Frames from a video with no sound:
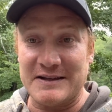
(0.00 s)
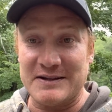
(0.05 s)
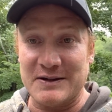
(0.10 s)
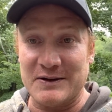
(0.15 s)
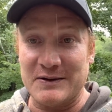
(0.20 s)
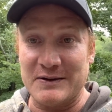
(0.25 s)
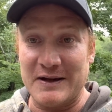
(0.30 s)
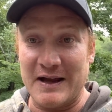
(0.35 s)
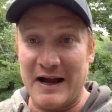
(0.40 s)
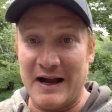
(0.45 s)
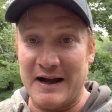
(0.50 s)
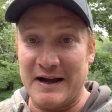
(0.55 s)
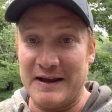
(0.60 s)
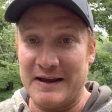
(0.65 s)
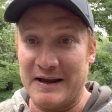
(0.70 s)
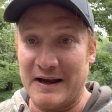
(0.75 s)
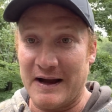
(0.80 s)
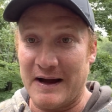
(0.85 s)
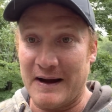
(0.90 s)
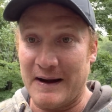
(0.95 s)
So yeah,
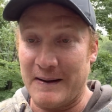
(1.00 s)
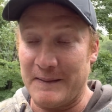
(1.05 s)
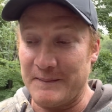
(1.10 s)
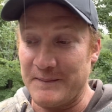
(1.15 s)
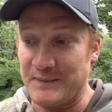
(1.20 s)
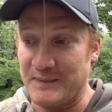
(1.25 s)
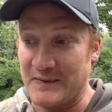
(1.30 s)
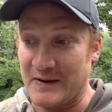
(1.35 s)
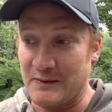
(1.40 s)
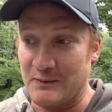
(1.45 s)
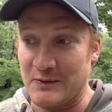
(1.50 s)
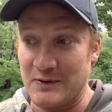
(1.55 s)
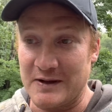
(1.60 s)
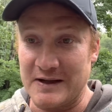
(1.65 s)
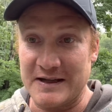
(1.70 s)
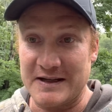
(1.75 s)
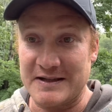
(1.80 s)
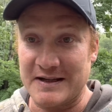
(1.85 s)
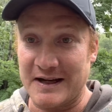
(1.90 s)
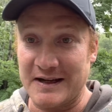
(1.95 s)
really
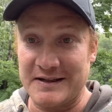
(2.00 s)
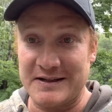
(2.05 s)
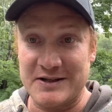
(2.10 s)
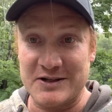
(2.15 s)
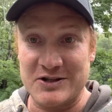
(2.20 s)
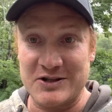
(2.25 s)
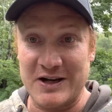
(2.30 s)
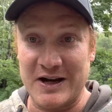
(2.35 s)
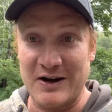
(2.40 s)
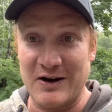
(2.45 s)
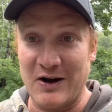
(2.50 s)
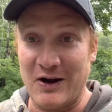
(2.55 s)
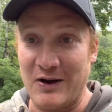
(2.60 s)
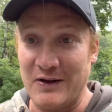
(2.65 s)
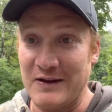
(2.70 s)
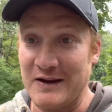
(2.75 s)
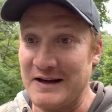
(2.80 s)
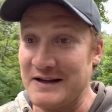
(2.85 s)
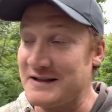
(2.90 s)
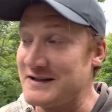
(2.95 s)
excited to share all
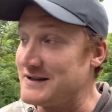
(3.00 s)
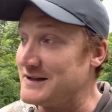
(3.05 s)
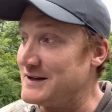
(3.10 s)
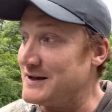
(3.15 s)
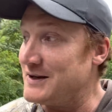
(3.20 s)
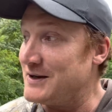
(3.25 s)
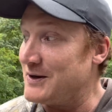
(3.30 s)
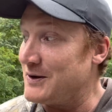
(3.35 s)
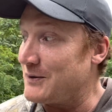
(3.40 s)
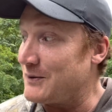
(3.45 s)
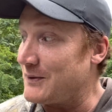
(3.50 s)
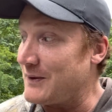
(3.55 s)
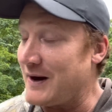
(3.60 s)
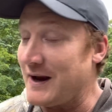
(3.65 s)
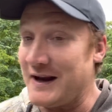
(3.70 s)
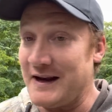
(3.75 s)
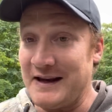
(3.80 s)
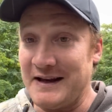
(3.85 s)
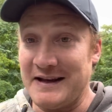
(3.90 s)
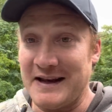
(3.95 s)
this.
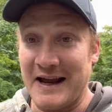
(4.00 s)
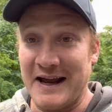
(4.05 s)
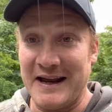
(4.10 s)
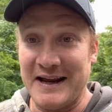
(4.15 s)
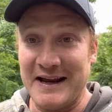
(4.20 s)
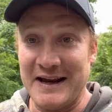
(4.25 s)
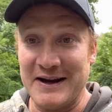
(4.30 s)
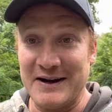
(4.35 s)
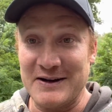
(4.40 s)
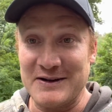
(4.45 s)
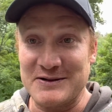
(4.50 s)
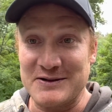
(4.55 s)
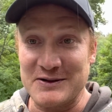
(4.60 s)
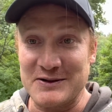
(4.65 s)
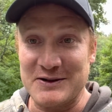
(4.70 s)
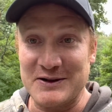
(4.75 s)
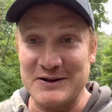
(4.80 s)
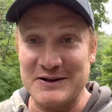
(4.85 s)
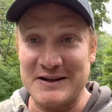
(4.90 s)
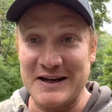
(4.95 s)
Rainy day here, so
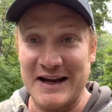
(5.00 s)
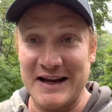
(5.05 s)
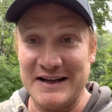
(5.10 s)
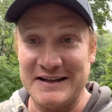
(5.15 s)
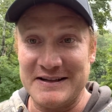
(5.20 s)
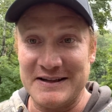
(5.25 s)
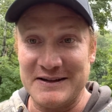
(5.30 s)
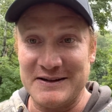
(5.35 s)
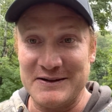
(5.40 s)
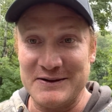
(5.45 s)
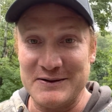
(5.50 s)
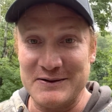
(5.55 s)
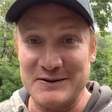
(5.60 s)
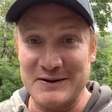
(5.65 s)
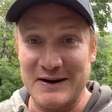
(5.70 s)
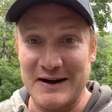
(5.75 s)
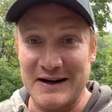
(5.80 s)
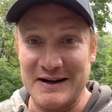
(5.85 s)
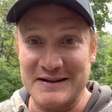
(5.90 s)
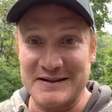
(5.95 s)
good day to
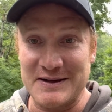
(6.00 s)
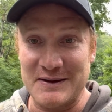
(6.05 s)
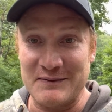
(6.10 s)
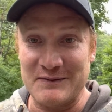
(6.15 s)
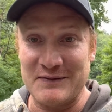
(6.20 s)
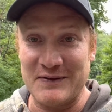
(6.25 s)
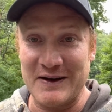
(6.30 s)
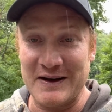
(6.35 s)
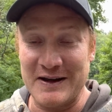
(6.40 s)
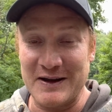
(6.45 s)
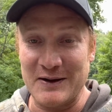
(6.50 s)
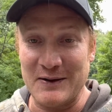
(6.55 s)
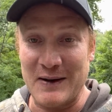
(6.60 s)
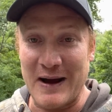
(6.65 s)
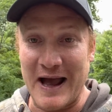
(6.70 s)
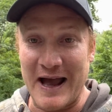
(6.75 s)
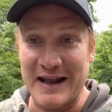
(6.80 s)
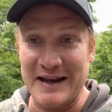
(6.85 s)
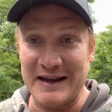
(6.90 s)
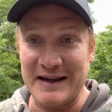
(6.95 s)
do some video
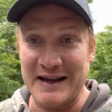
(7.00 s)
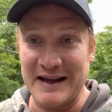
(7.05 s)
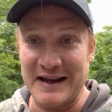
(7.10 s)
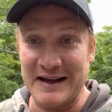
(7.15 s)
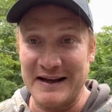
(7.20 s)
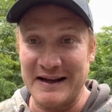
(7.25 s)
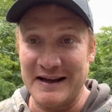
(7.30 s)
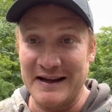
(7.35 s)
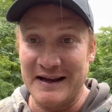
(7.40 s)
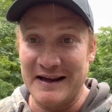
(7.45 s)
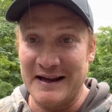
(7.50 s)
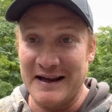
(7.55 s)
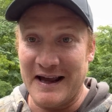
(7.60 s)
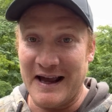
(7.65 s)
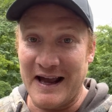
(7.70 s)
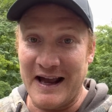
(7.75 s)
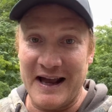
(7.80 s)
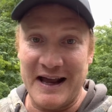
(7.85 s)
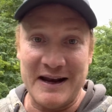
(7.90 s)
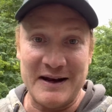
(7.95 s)
editing.
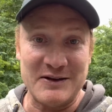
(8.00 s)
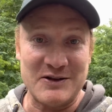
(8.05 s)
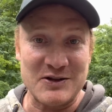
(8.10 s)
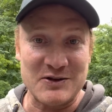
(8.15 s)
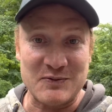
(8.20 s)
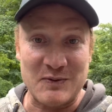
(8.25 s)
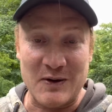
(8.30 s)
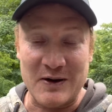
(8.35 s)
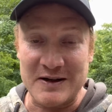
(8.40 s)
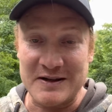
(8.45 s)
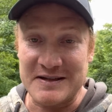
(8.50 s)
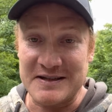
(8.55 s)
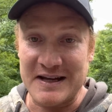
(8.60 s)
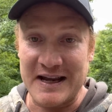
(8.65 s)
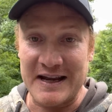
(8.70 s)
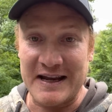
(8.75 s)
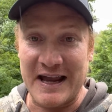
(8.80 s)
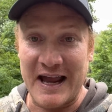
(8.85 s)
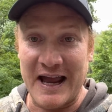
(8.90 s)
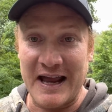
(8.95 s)
And just wanted to say
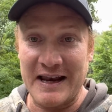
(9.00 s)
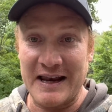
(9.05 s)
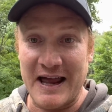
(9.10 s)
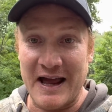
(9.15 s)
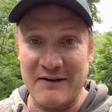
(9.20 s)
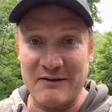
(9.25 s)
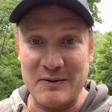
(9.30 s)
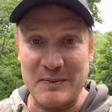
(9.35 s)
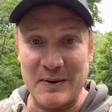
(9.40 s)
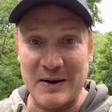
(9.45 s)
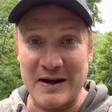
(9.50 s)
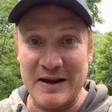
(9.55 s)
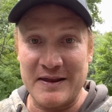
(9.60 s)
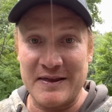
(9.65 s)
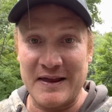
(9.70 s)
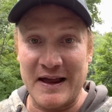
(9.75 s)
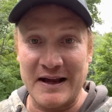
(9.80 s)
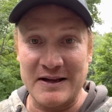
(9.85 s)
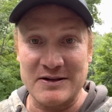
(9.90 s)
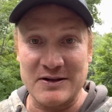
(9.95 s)
again, everybody,
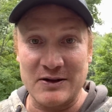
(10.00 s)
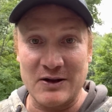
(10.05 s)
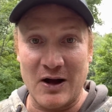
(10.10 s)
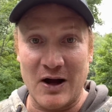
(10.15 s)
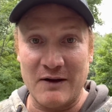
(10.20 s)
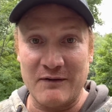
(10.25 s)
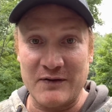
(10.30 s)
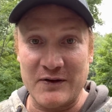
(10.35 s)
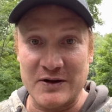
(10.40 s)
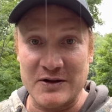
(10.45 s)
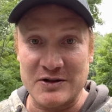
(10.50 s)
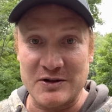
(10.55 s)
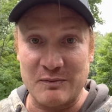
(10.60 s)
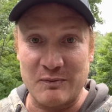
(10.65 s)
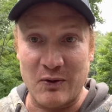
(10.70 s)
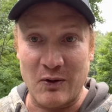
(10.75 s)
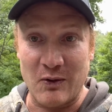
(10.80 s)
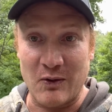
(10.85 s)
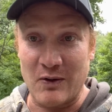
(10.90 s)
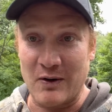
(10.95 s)
thanks a lot for your
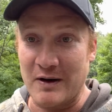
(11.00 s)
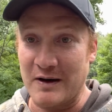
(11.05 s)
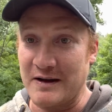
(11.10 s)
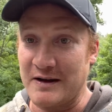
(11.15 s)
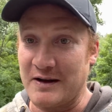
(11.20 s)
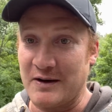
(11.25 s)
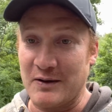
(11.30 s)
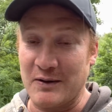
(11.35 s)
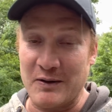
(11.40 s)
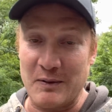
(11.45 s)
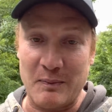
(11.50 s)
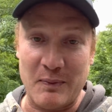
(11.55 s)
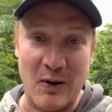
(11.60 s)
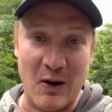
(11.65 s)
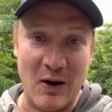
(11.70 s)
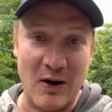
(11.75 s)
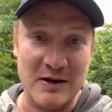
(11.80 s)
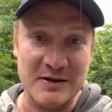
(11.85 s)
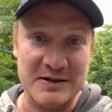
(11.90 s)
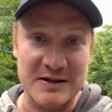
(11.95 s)
support, you know, the
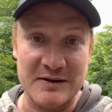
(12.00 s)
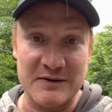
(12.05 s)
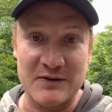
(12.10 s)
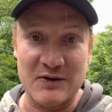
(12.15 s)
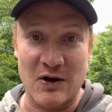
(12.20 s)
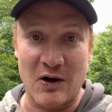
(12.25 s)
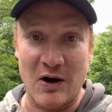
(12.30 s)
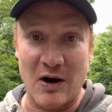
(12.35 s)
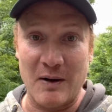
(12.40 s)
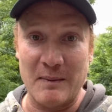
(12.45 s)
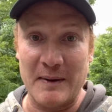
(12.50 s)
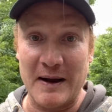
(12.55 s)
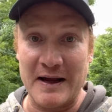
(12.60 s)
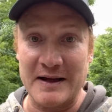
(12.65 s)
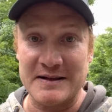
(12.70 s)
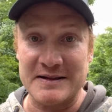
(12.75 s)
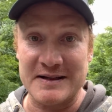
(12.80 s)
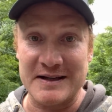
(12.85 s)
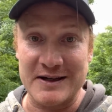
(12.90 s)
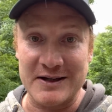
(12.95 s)
positive
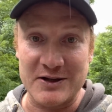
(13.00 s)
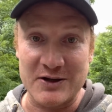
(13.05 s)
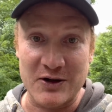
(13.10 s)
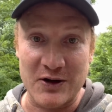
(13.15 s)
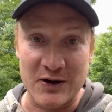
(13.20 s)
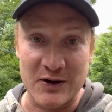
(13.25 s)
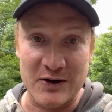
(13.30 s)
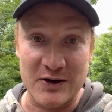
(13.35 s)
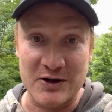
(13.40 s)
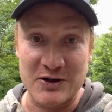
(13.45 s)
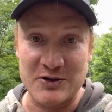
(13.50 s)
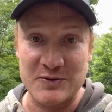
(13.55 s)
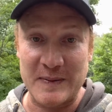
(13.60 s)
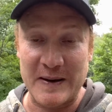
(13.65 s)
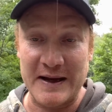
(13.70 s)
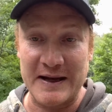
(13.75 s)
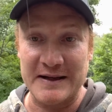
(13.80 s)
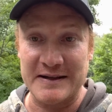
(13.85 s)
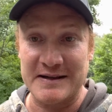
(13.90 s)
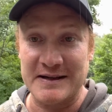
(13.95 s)
comments, the
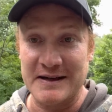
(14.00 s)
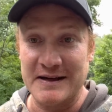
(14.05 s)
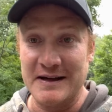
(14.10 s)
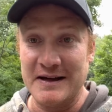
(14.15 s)
encouragement.